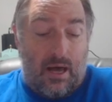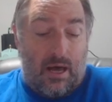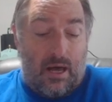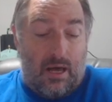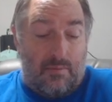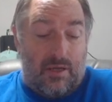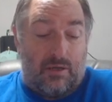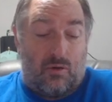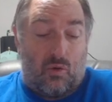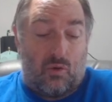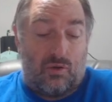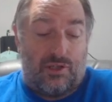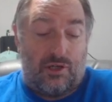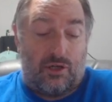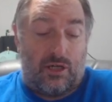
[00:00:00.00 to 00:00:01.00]
Of
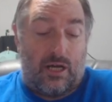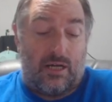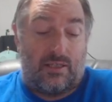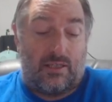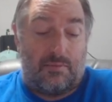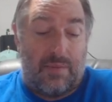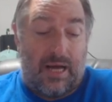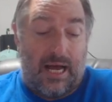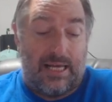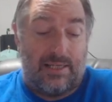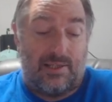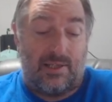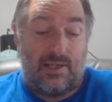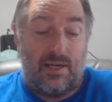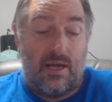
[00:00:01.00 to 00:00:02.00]
course, your
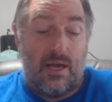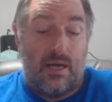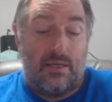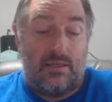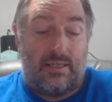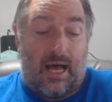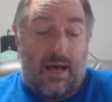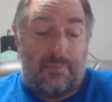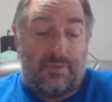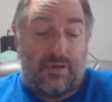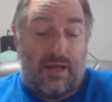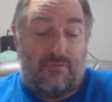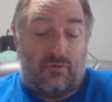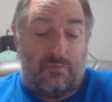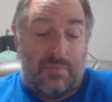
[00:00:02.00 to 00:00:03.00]
customize top
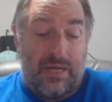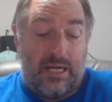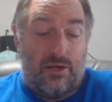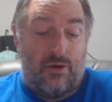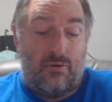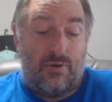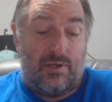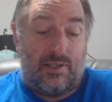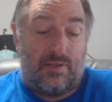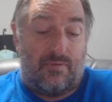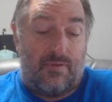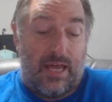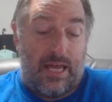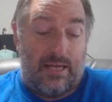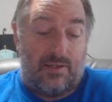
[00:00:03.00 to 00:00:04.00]
level menu is
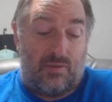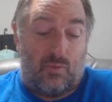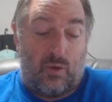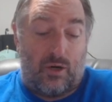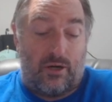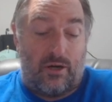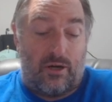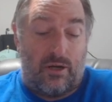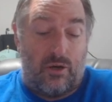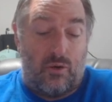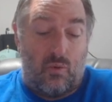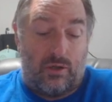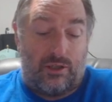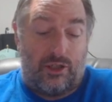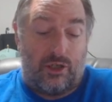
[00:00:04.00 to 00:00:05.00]
where you
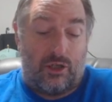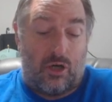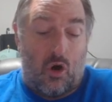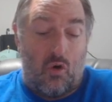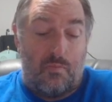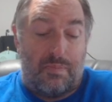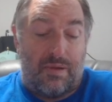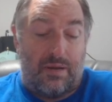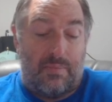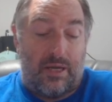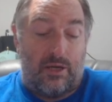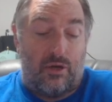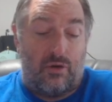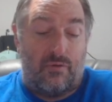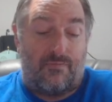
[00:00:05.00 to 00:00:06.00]
want your open
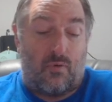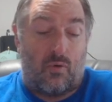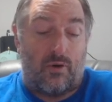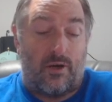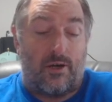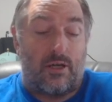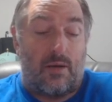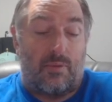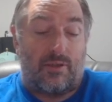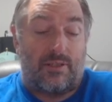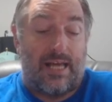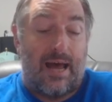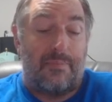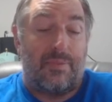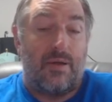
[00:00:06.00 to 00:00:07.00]
menu for your double
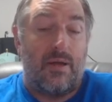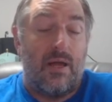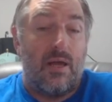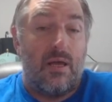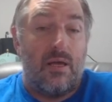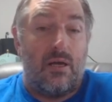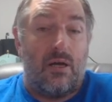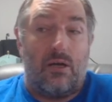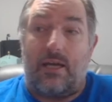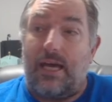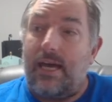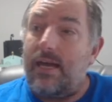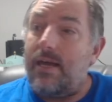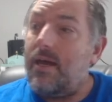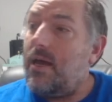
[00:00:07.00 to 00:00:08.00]
tap.
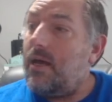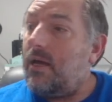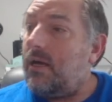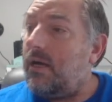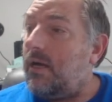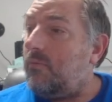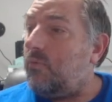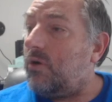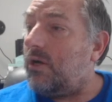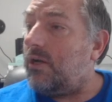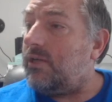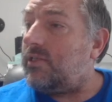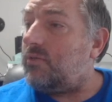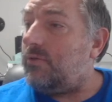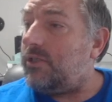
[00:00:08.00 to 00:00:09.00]
Okay, we're going
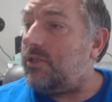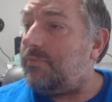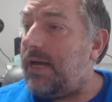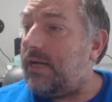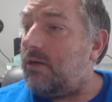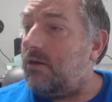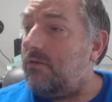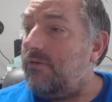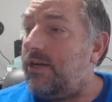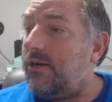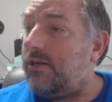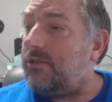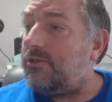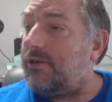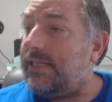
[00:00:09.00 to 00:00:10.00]
to switch back over here
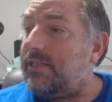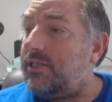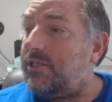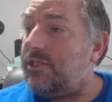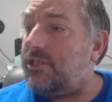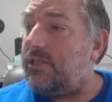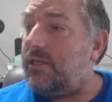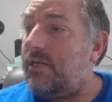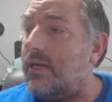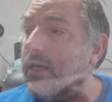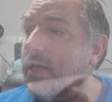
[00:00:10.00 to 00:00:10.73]
to transition.